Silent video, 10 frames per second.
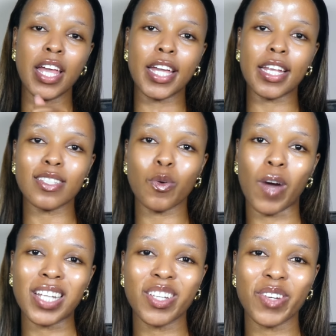He doesn't
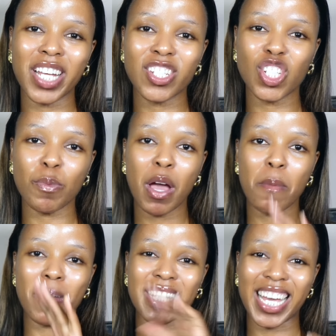want a relationship.
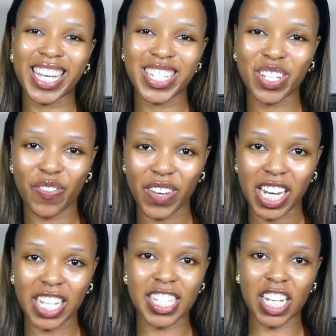Mustn't catchy
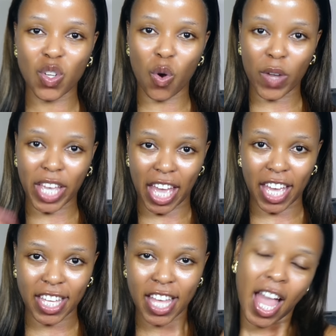feelings. That's okay.